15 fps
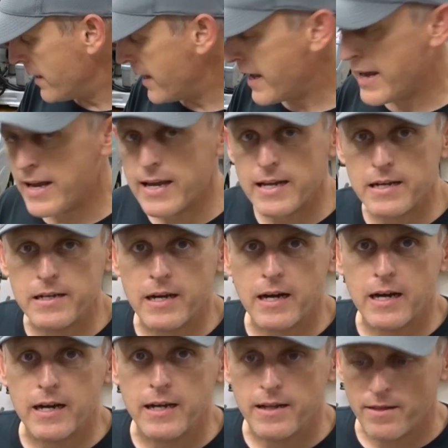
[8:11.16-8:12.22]
and
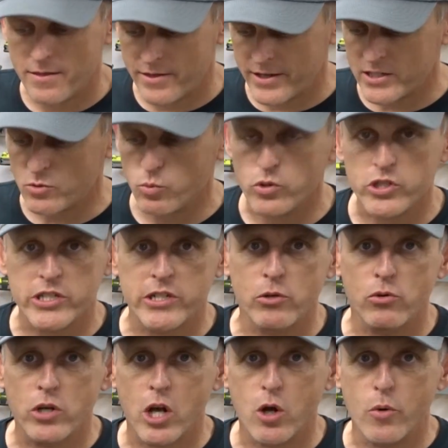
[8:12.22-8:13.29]
this will
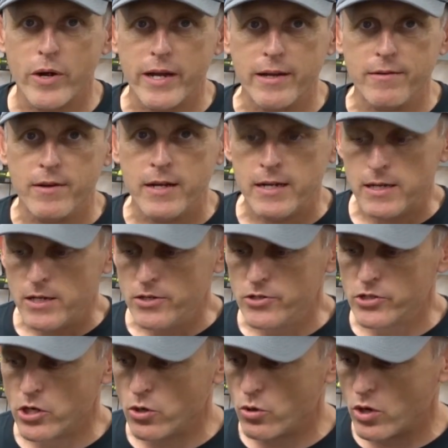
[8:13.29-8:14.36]
still go in.
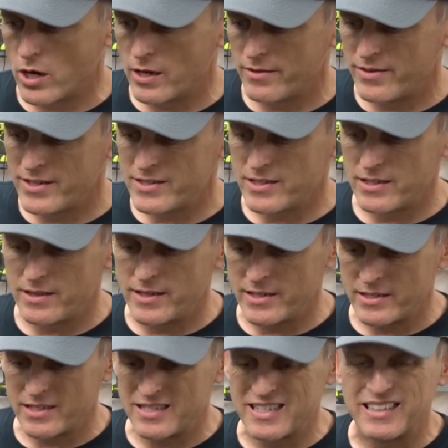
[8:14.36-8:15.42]
So this
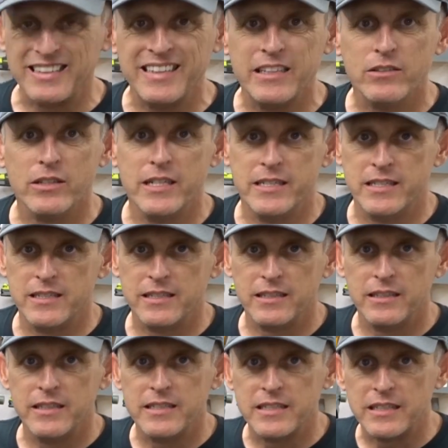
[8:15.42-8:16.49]
is a little,
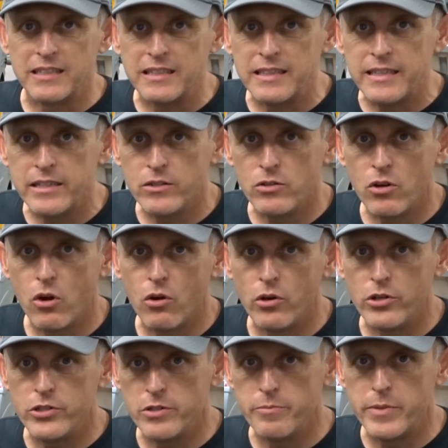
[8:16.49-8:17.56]
it's a little hard to